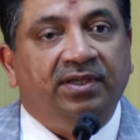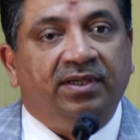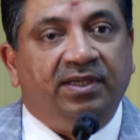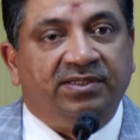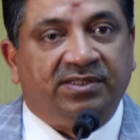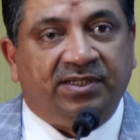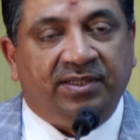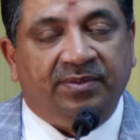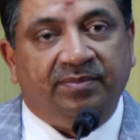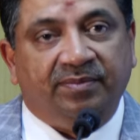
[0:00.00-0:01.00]

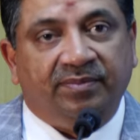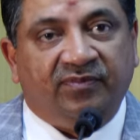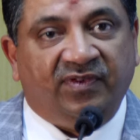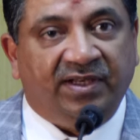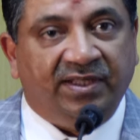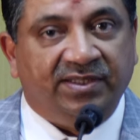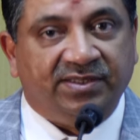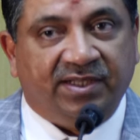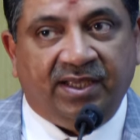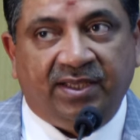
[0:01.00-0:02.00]
extreme feelings
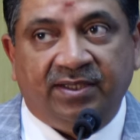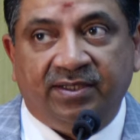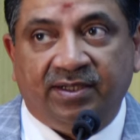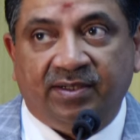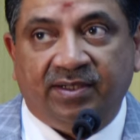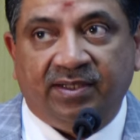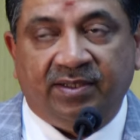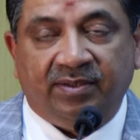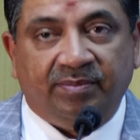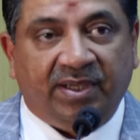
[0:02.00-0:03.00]
and anger
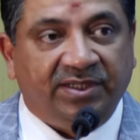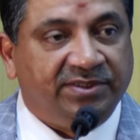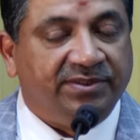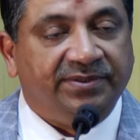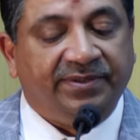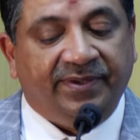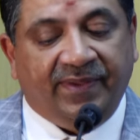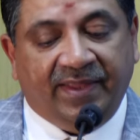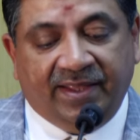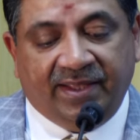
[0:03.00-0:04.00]
and passion.
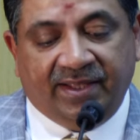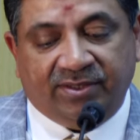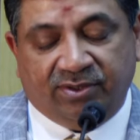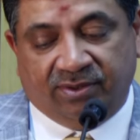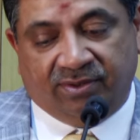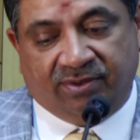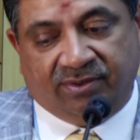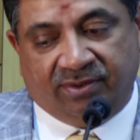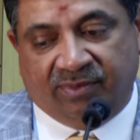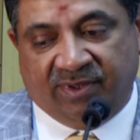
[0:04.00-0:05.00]
And so,
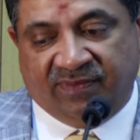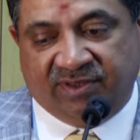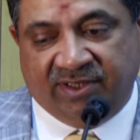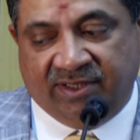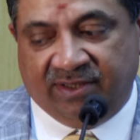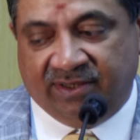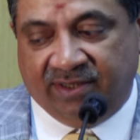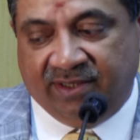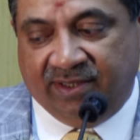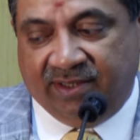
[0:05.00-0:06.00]
we have seen
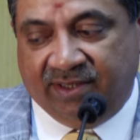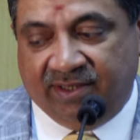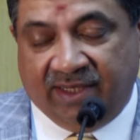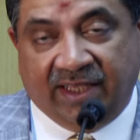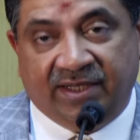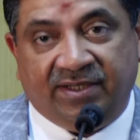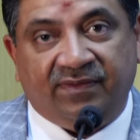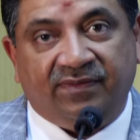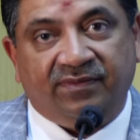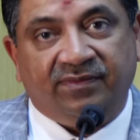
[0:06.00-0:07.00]

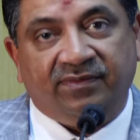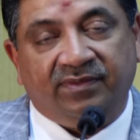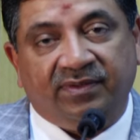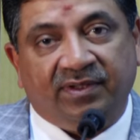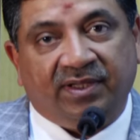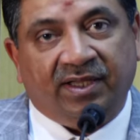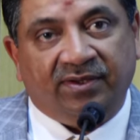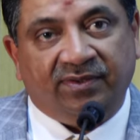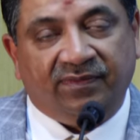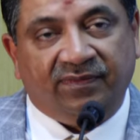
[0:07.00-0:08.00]
negative kind
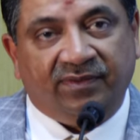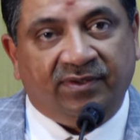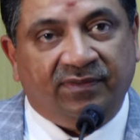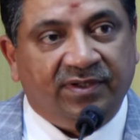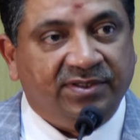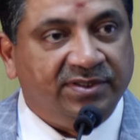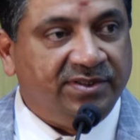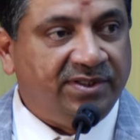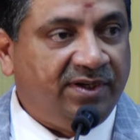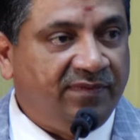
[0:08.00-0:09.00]
of innovations
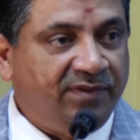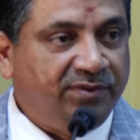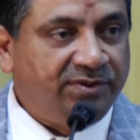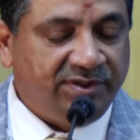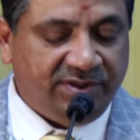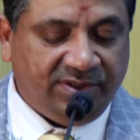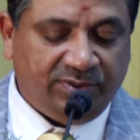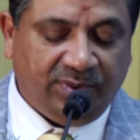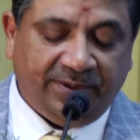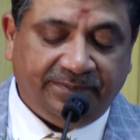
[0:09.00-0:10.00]
and revolutions as well.